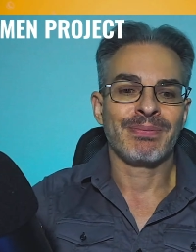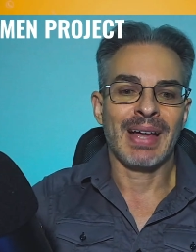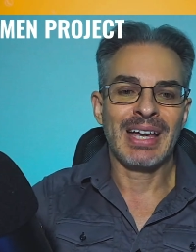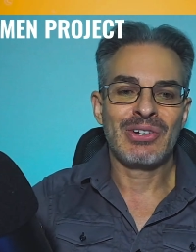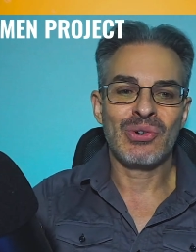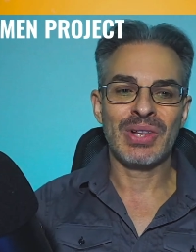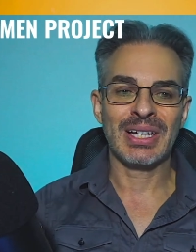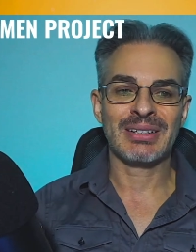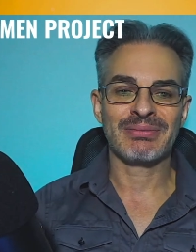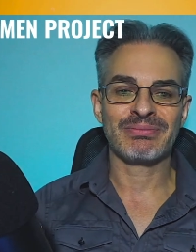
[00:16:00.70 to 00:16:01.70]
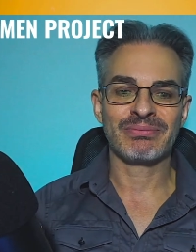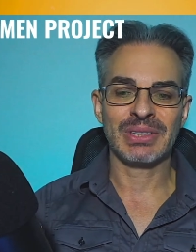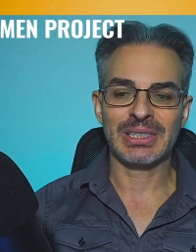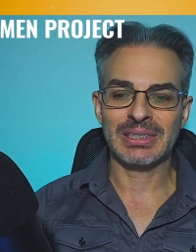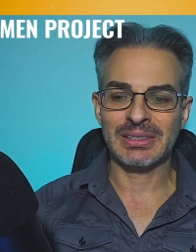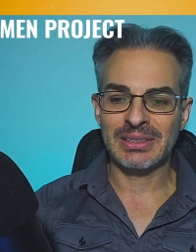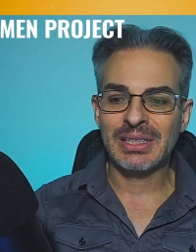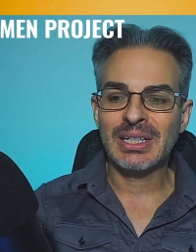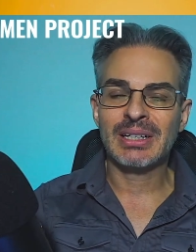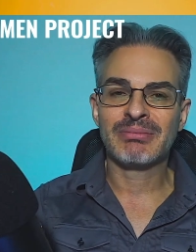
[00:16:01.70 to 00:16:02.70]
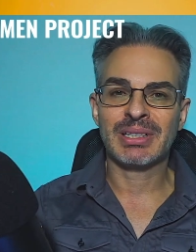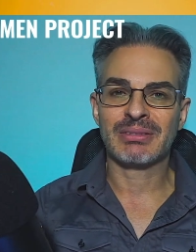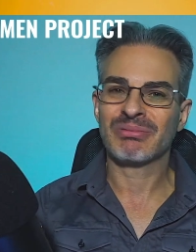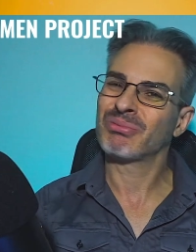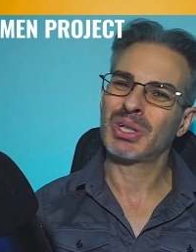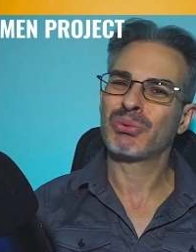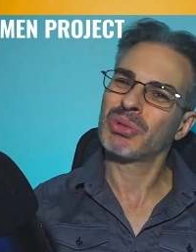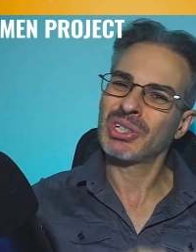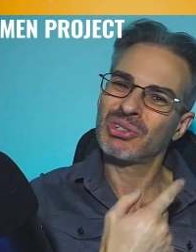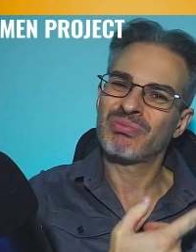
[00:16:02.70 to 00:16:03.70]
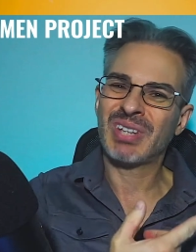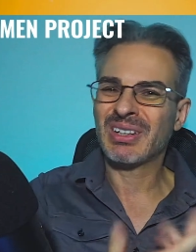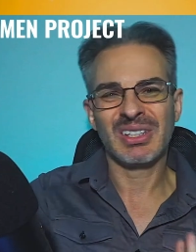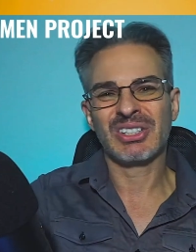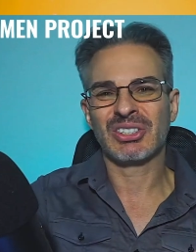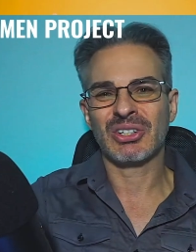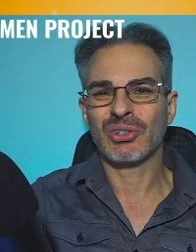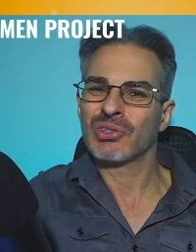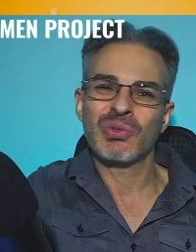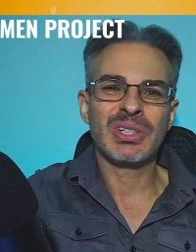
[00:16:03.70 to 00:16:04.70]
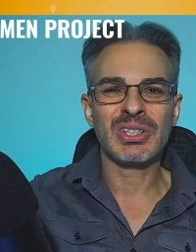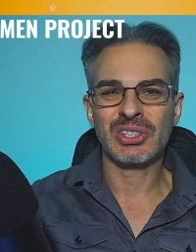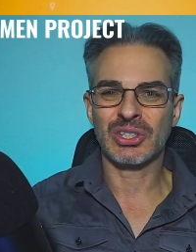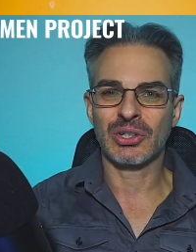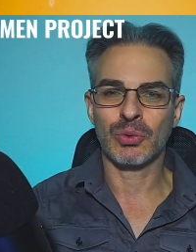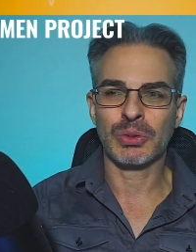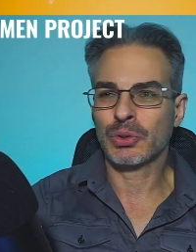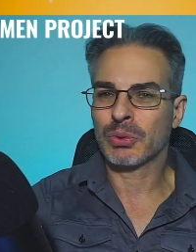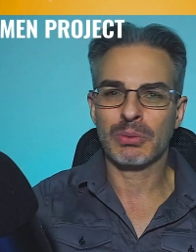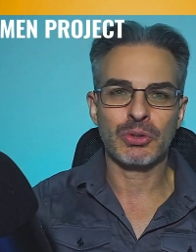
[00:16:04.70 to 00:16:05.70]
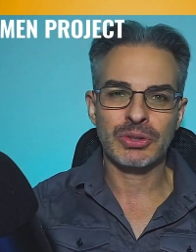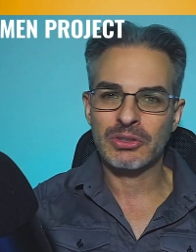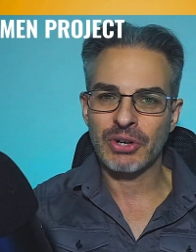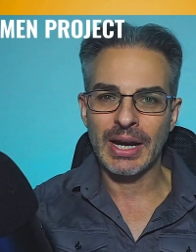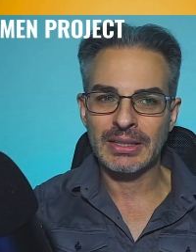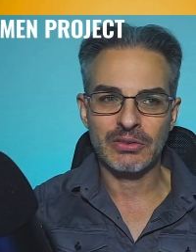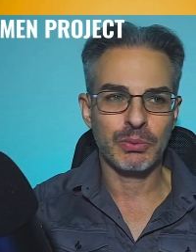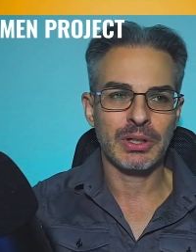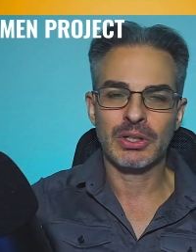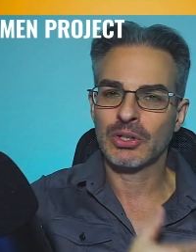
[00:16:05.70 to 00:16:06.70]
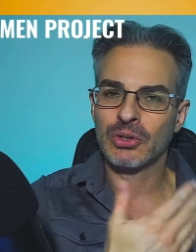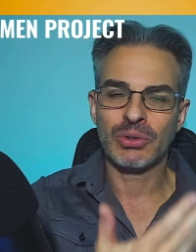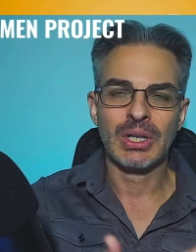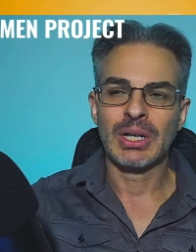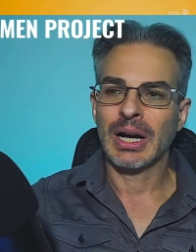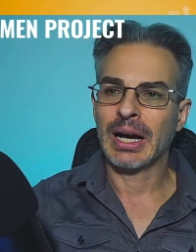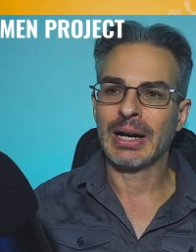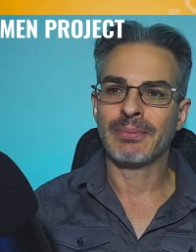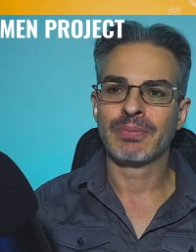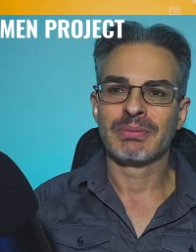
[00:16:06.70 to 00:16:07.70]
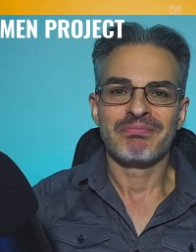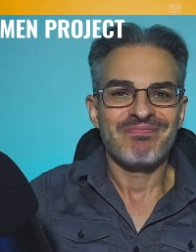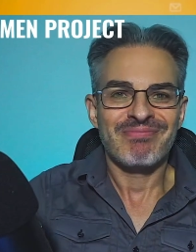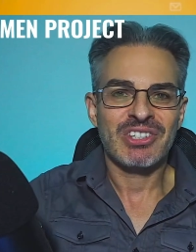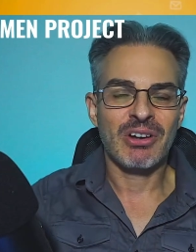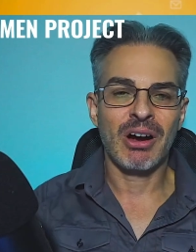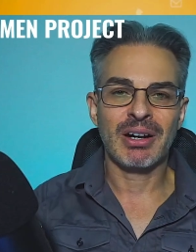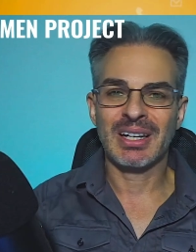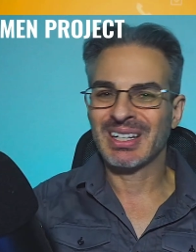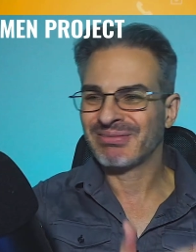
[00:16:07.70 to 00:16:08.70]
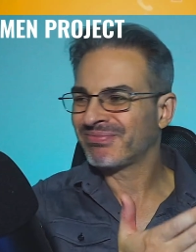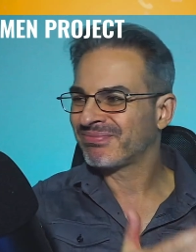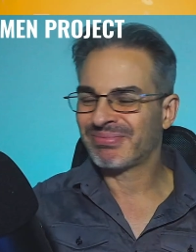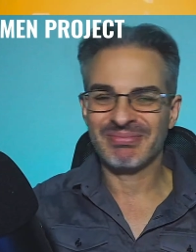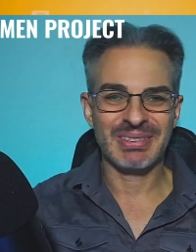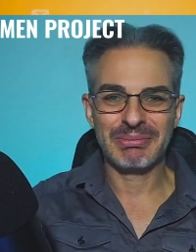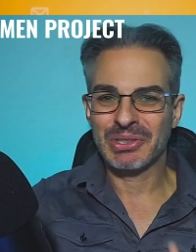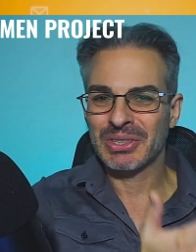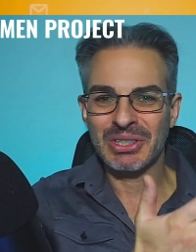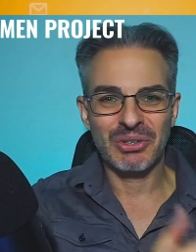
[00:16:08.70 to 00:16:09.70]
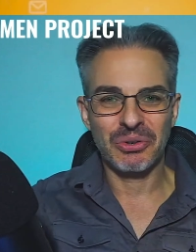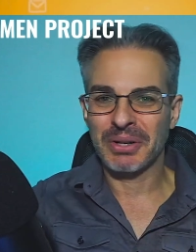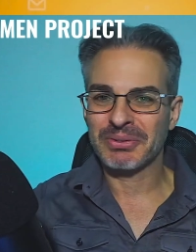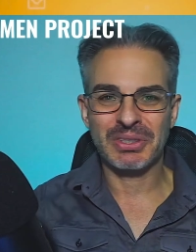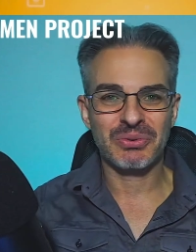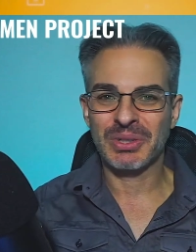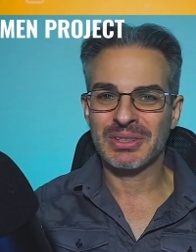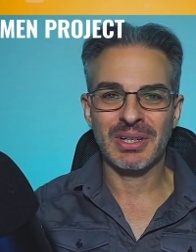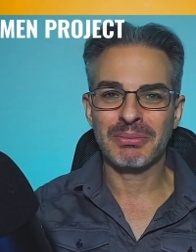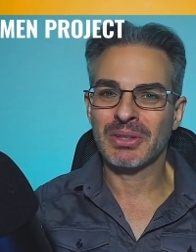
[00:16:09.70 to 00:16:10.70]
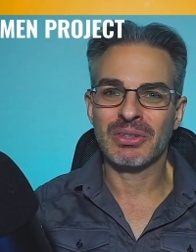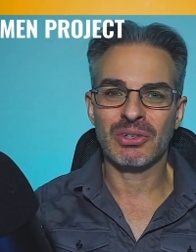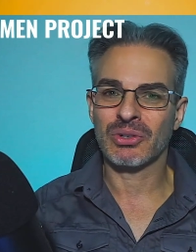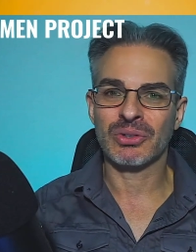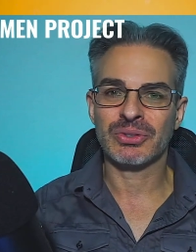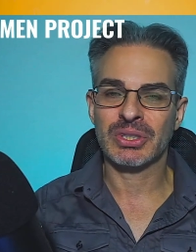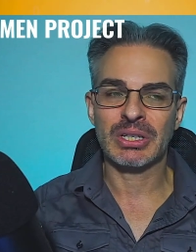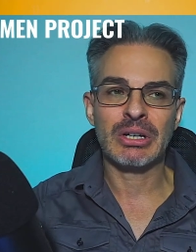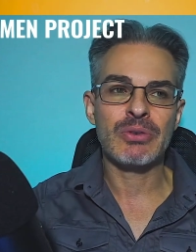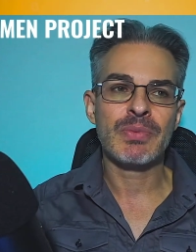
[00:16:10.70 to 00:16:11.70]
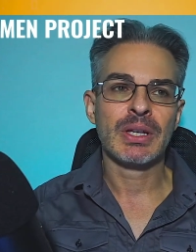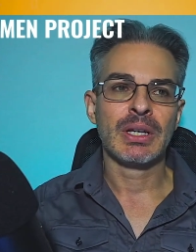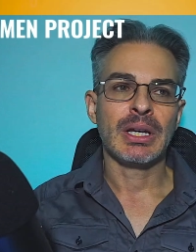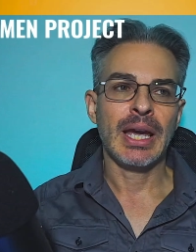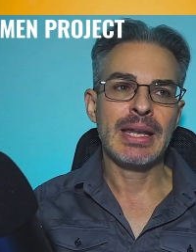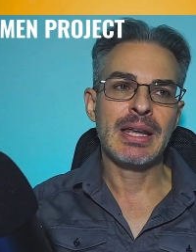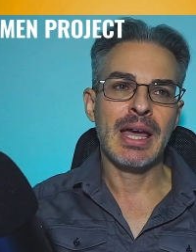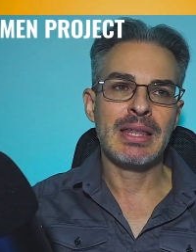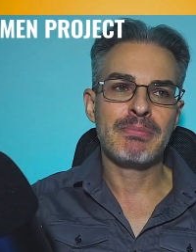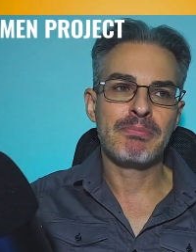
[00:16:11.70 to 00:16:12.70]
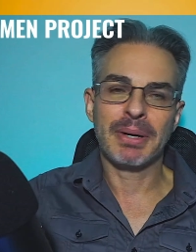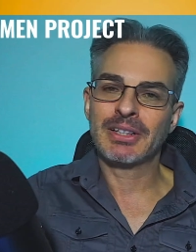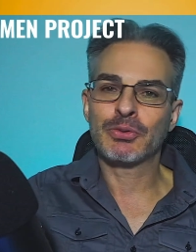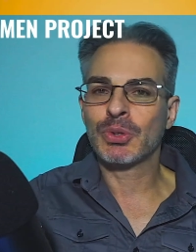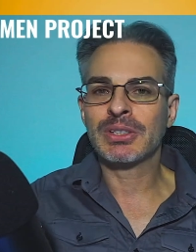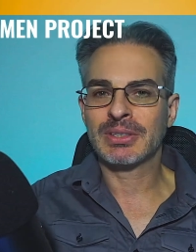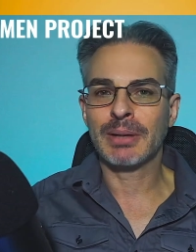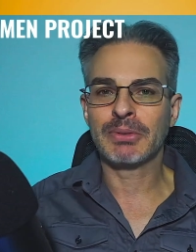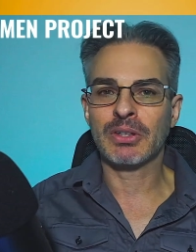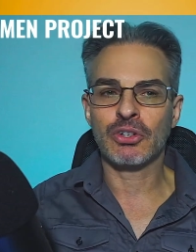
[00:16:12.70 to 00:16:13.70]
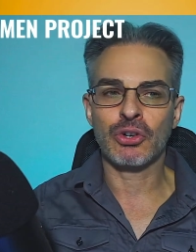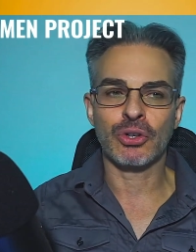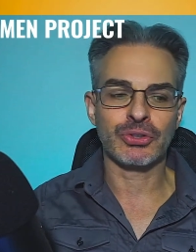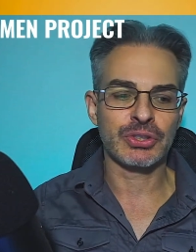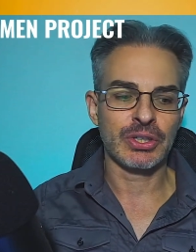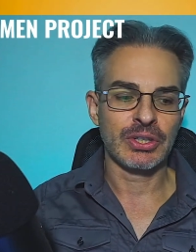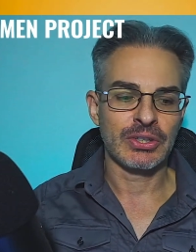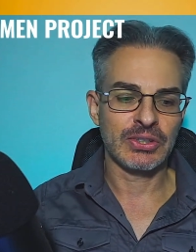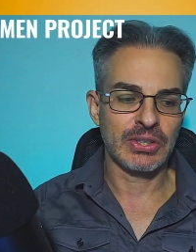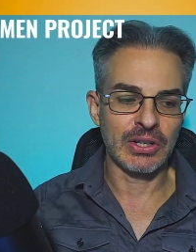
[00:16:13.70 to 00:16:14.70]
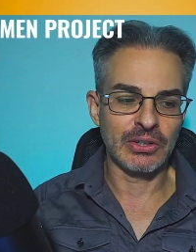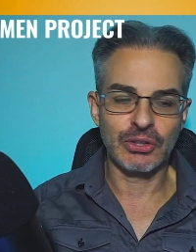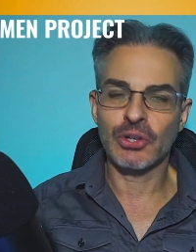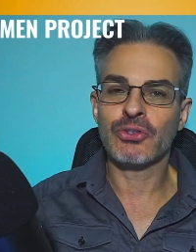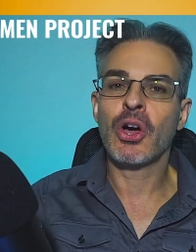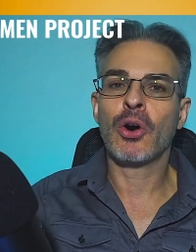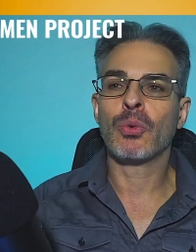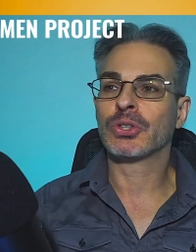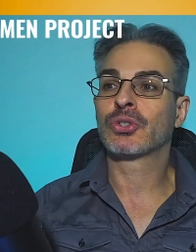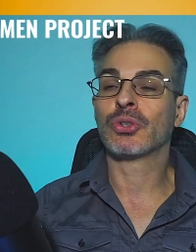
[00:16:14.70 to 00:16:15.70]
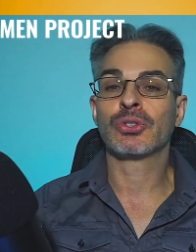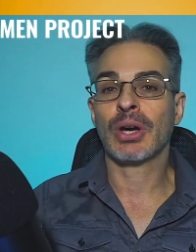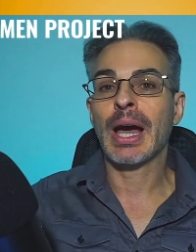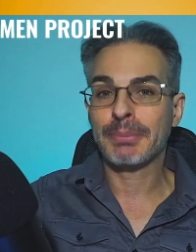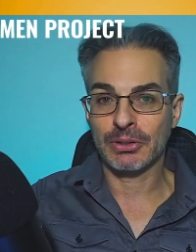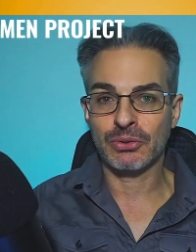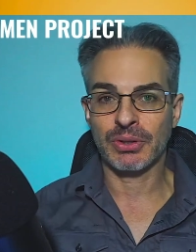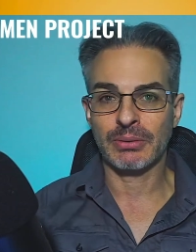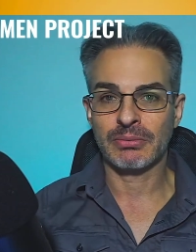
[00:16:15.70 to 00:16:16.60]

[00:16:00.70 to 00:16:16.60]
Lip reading: I go like, well, yeah, but where were you 10 years ago or 20 years ago when you were the most attractive? Where, um, sorry, I'm gonna go after 20 something year olds, but 20 something year olds still don't know what's going to happen to them,